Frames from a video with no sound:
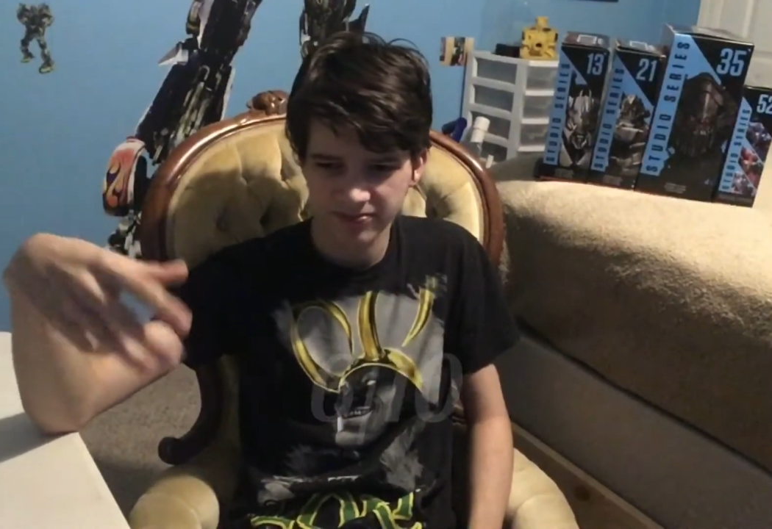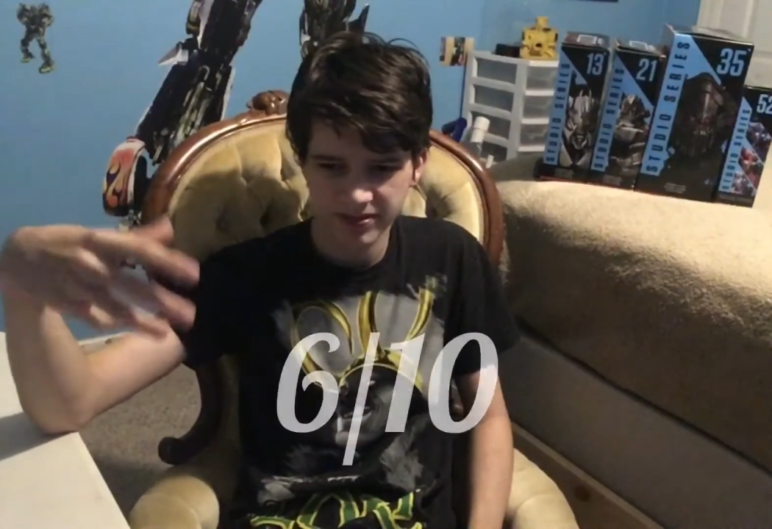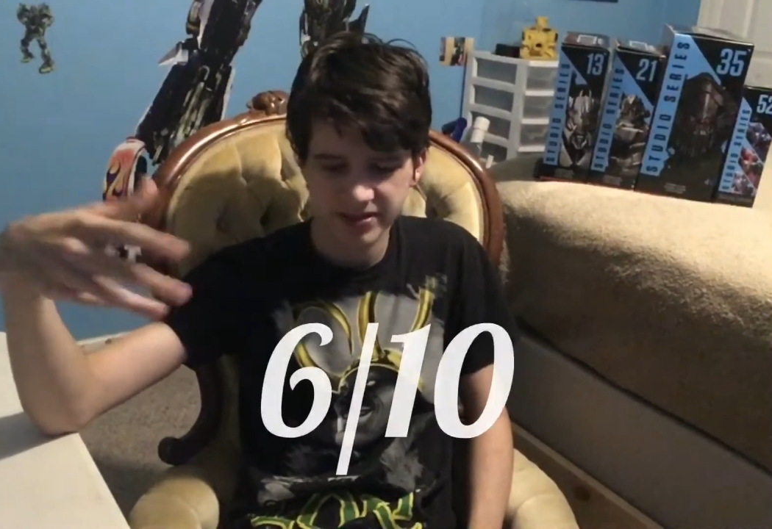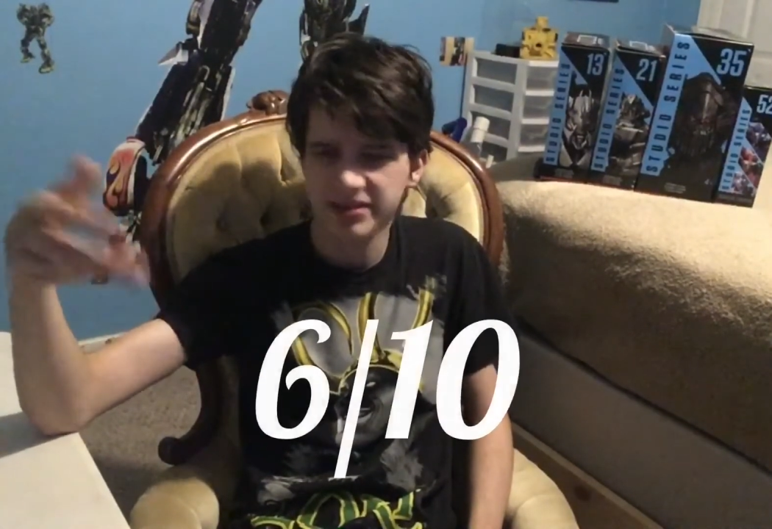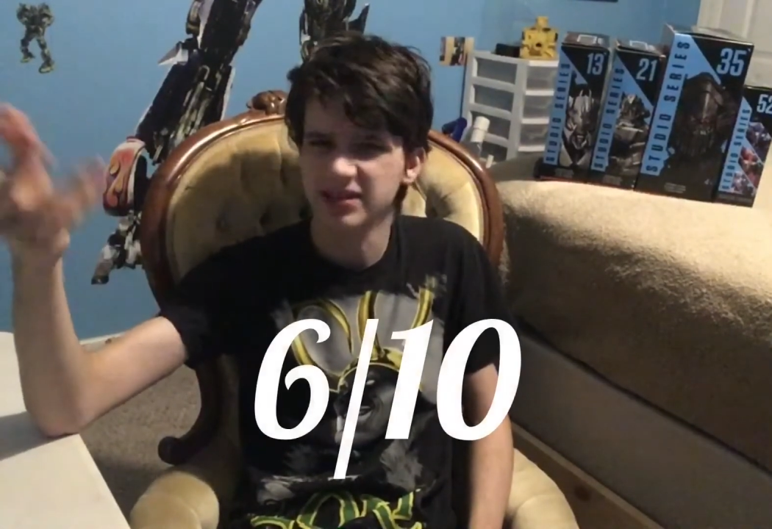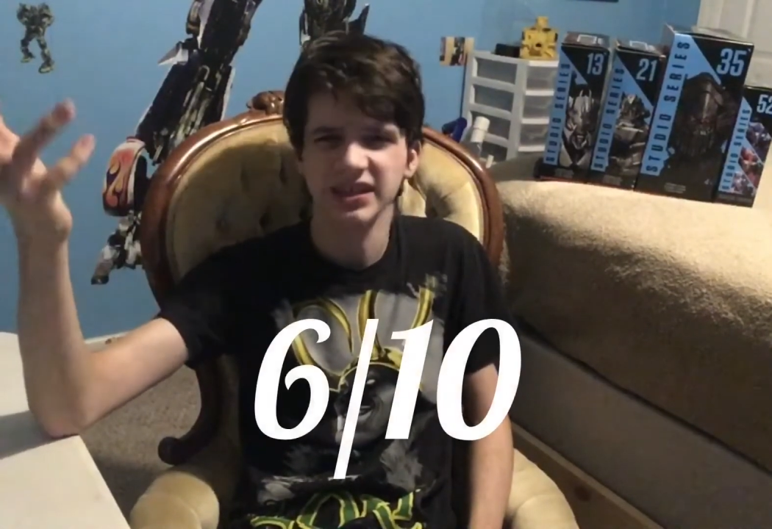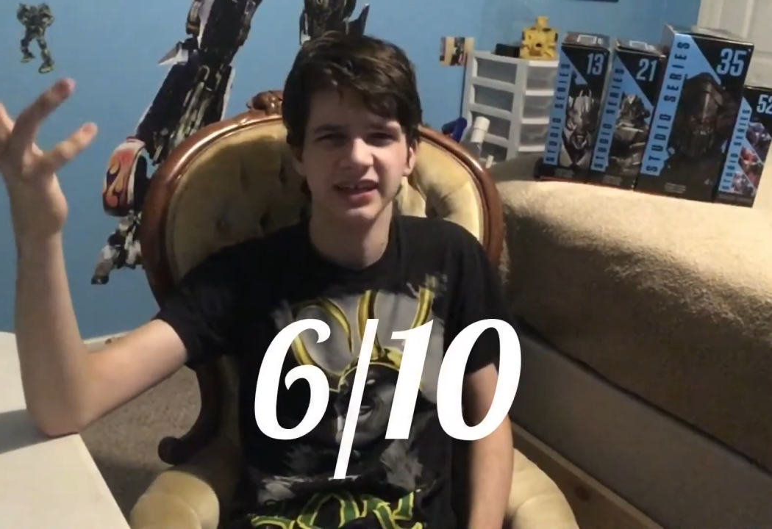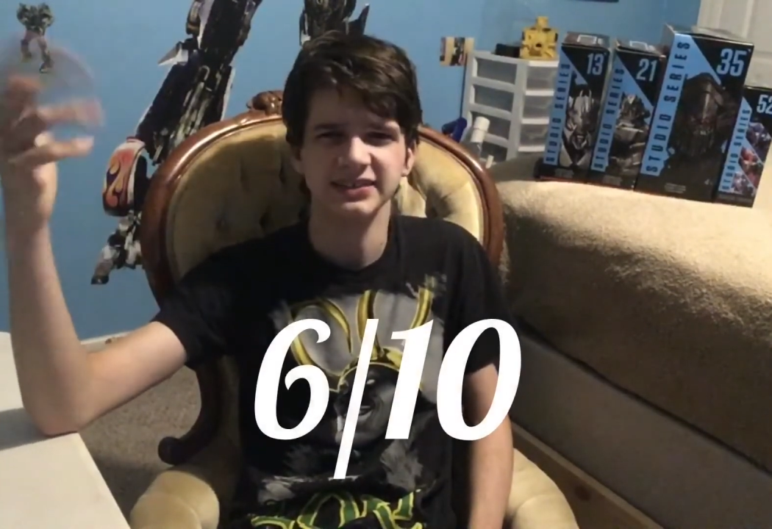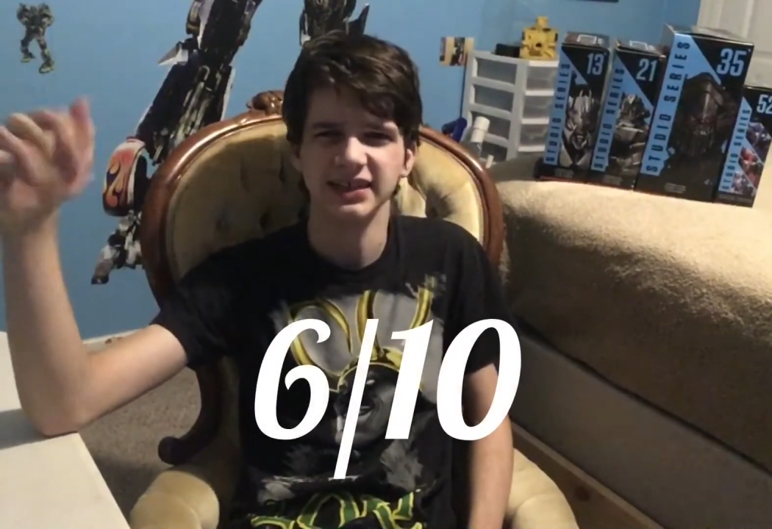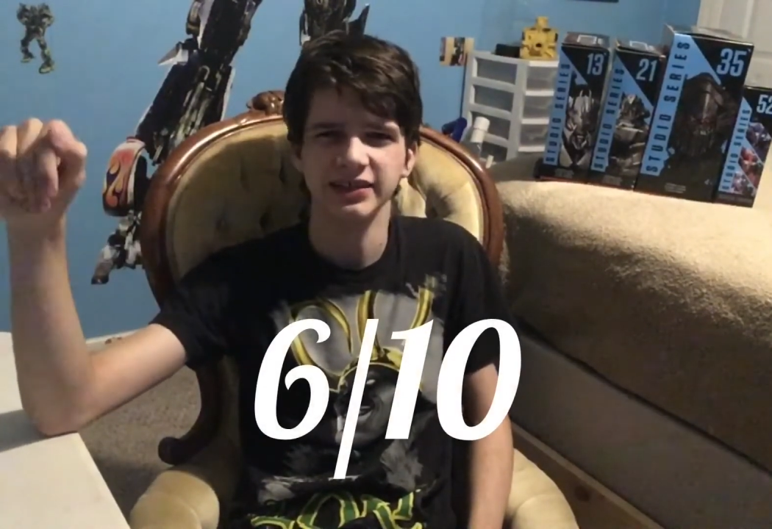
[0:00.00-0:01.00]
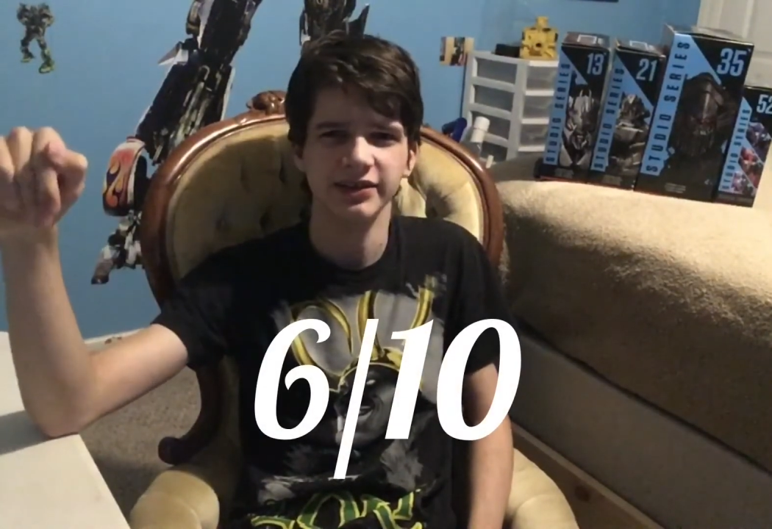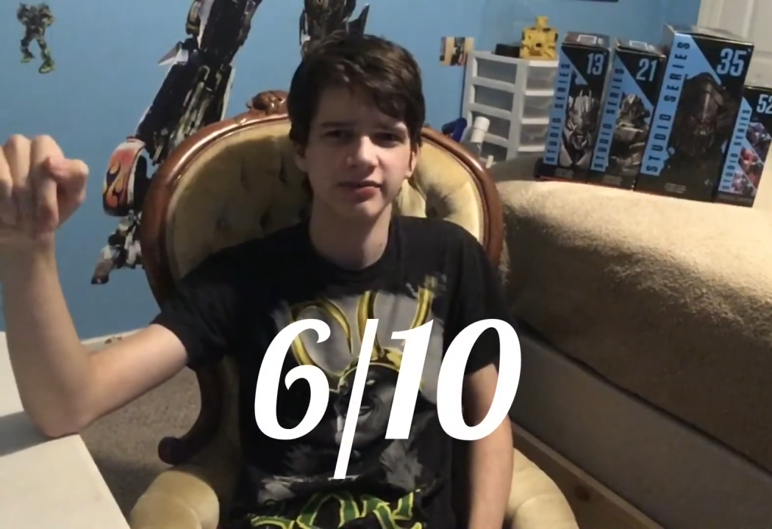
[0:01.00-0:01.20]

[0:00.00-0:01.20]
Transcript: 6 out of 10.